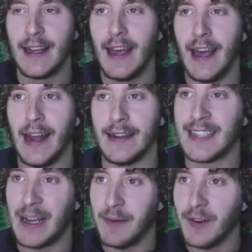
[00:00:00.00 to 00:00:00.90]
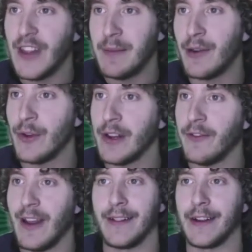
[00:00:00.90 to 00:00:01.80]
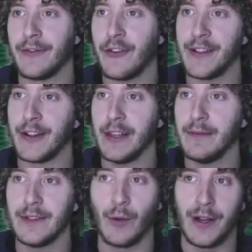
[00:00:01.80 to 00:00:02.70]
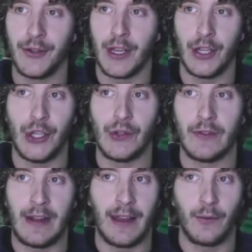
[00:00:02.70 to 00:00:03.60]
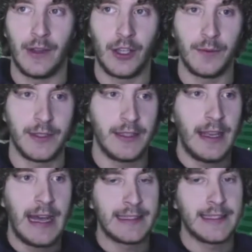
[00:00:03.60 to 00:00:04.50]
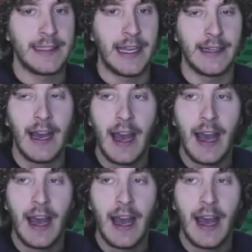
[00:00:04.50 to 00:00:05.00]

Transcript: and some of them are really friendly, the one you can use like the Qctl, as I said.